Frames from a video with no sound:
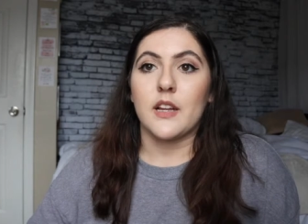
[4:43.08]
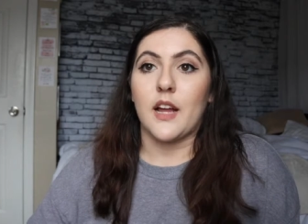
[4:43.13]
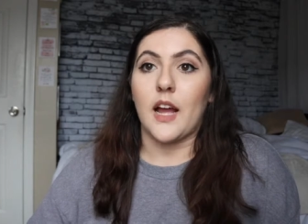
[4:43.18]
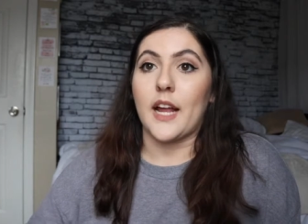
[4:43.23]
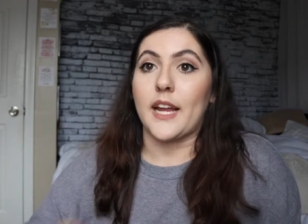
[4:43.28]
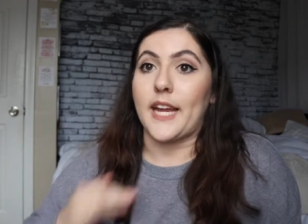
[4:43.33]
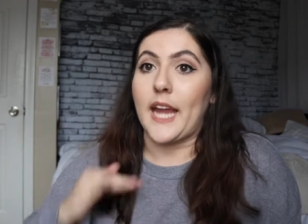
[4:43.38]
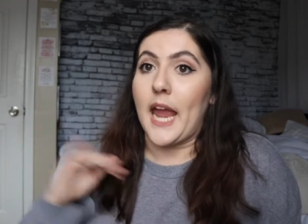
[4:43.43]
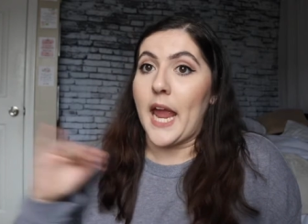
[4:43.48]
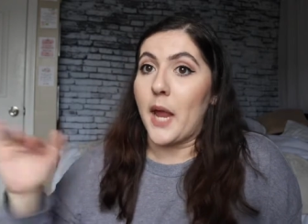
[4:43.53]

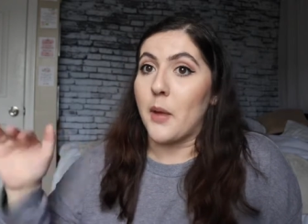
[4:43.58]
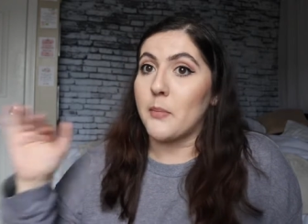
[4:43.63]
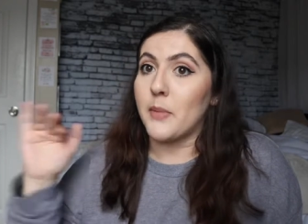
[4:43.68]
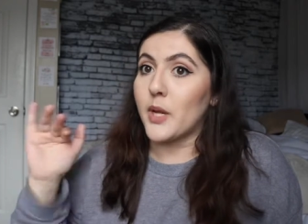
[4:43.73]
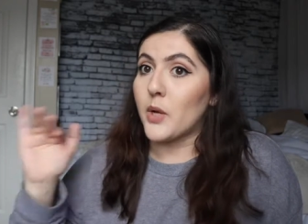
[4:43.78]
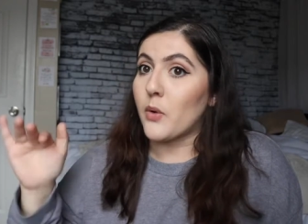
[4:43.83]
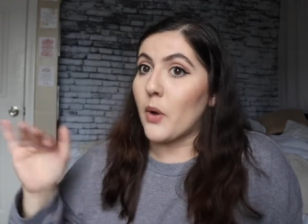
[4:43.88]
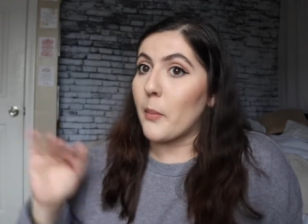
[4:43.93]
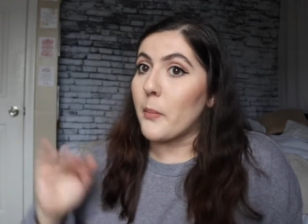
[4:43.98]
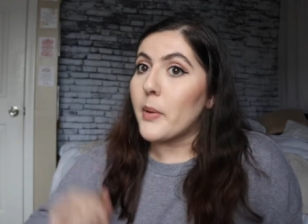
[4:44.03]
I can't
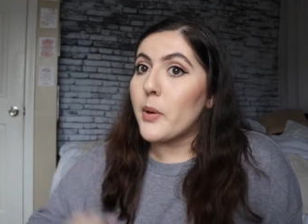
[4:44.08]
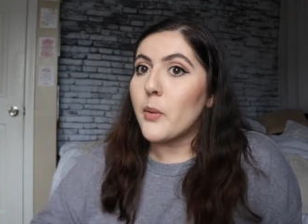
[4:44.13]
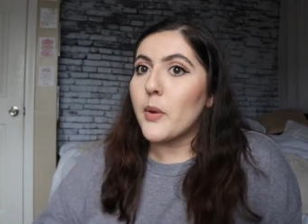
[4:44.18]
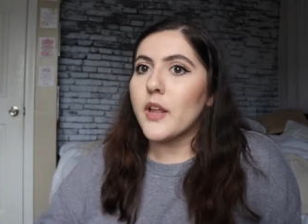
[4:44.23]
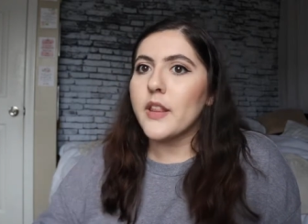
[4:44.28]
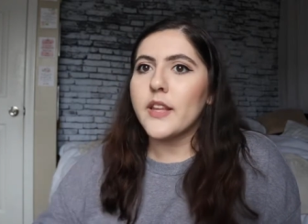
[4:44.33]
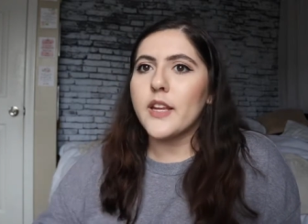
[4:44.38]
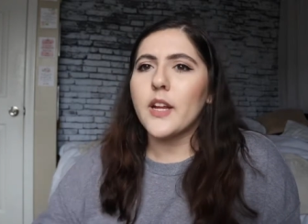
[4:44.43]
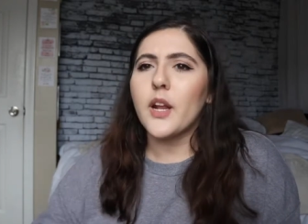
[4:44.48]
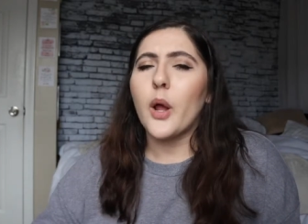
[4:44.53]
be grumpy
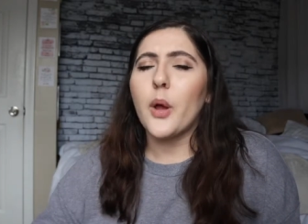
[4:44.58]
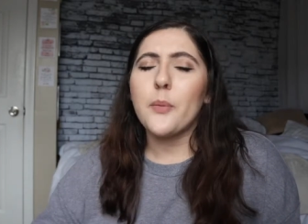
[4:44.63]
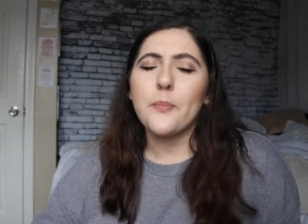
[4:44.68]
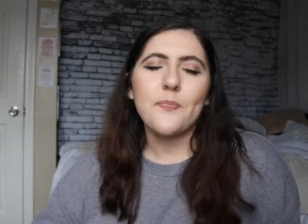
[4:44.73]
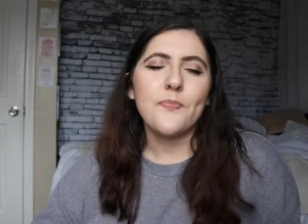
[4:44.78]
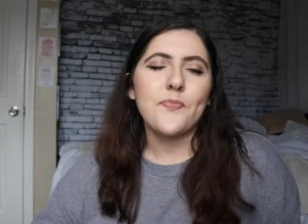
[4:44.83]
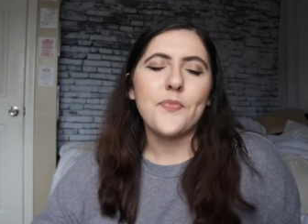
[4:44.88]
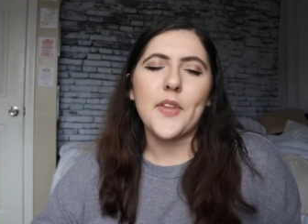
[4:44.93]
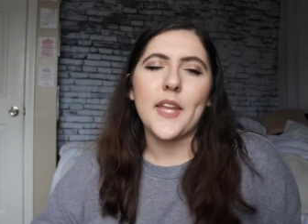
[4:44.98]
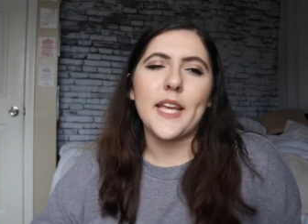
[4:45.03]
with, you know?
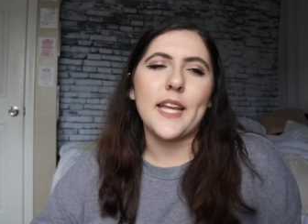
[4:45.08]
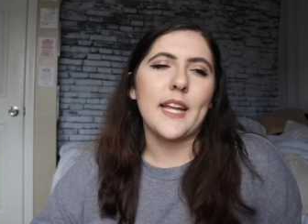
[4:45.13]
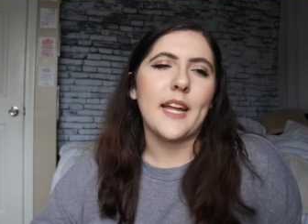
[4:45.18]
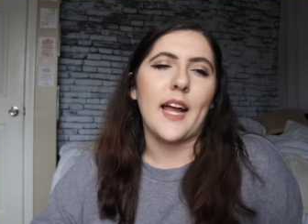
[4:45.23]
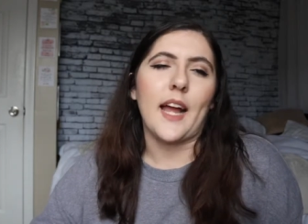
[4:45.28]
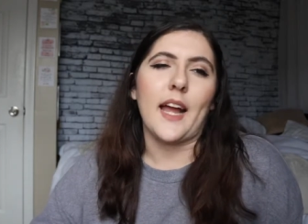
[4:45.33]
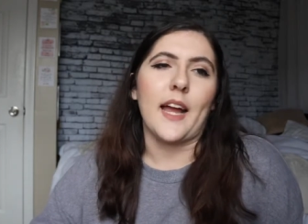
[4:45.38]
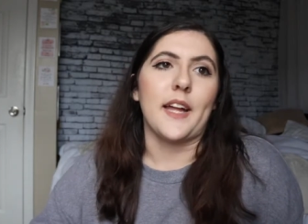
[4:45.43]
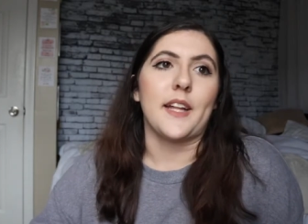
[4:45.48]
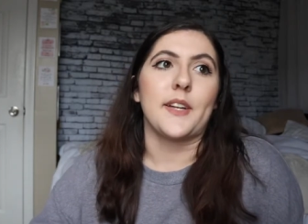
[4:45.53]

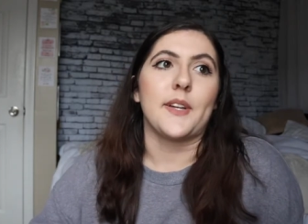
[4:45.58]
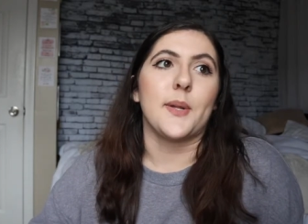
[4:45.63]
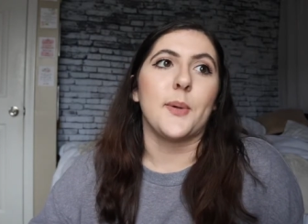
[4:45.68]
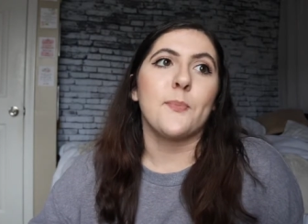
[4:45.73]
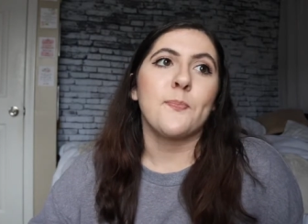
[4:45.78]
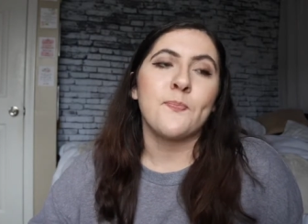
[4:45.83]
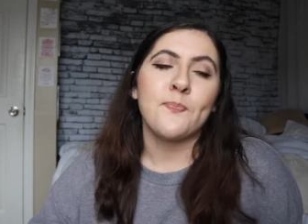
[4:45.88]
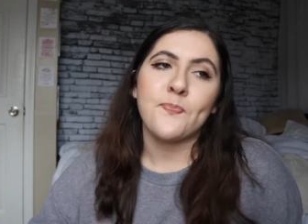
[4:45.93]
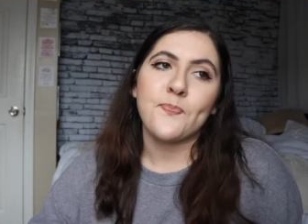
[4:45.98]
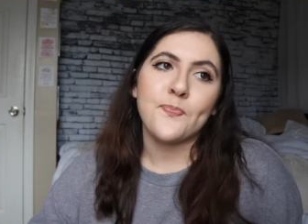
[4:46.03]
I don't
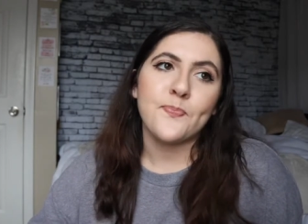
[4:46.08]
know.